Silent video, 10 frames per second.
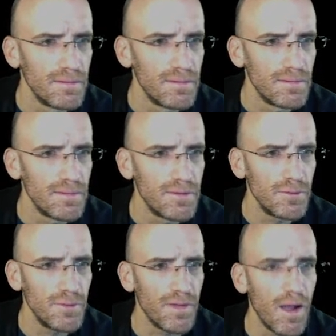
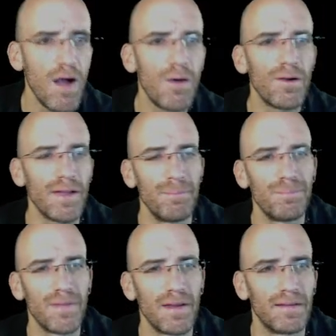2 and oh, okay,
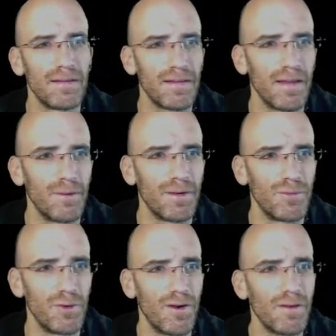I got what I'm
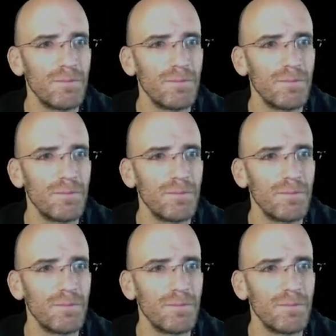doing wrong.